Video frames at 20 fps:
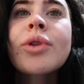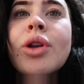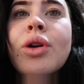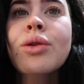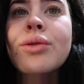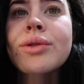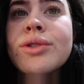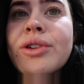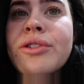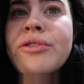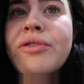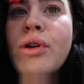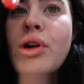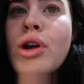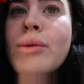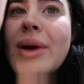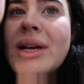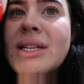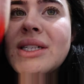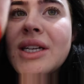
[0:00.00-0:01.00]
Also
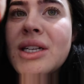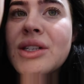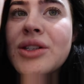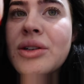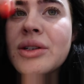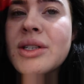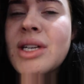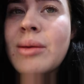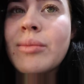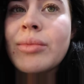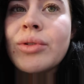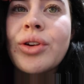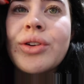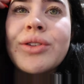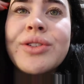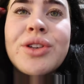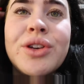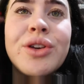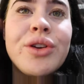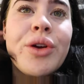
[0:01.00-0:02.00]
follow my TikTok down
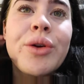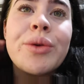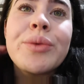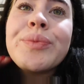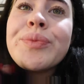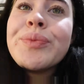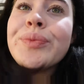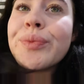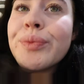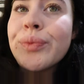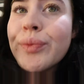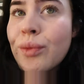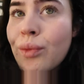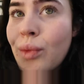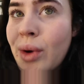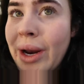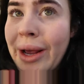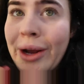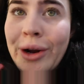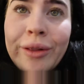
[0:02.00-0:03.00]
below so you know
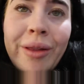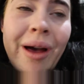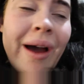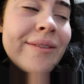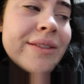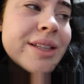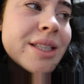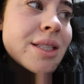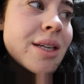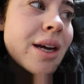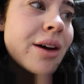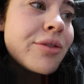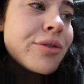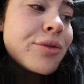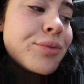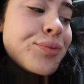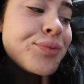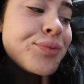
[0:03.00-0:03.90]
when I go live and stuff.